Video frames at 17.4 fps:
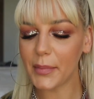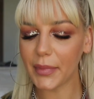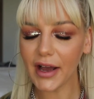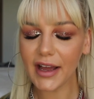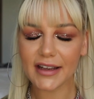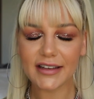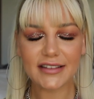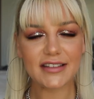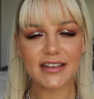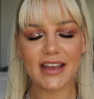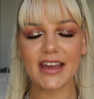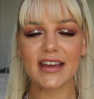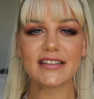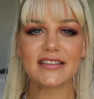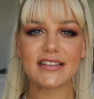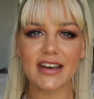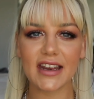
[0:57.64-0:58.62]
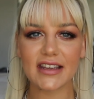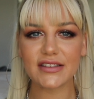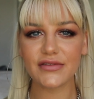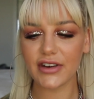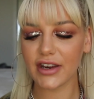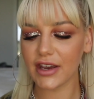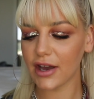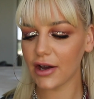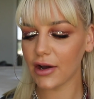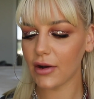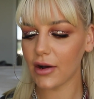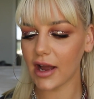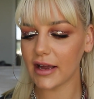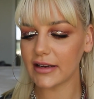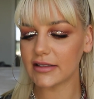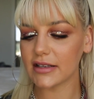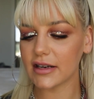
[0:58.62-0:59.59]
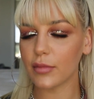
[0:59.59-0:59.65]
But today's video,
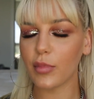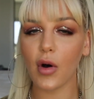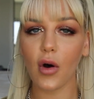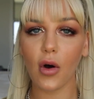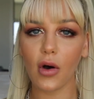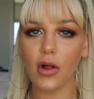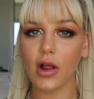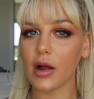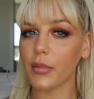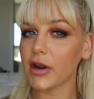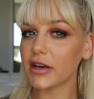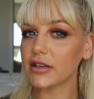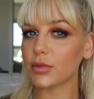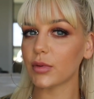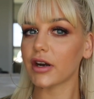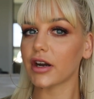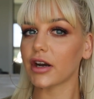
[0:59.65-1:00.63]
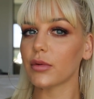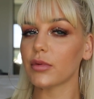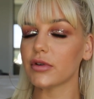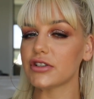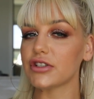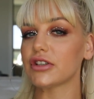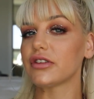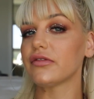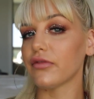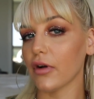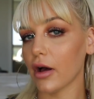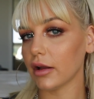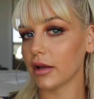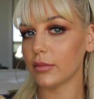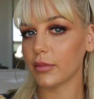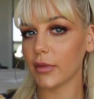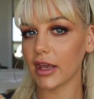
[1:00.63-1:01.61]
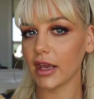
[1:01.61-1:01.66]
I did a poll on my Twitter, which you can
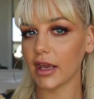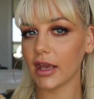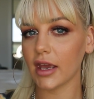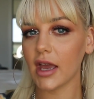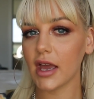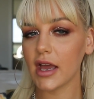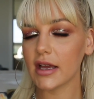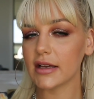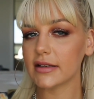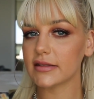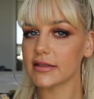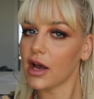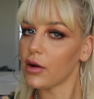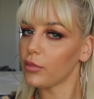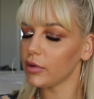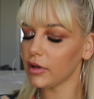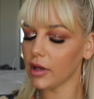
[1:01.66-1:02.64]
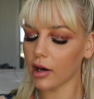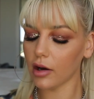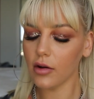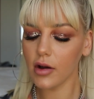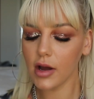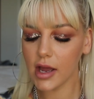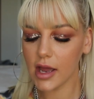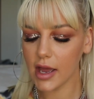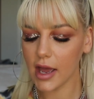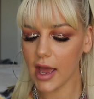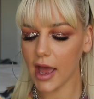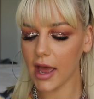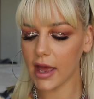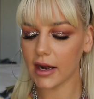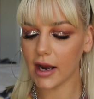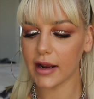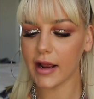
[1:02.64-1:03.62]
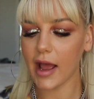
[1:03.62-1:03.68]
follow me down below,
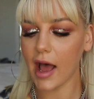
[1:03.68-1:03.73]
and I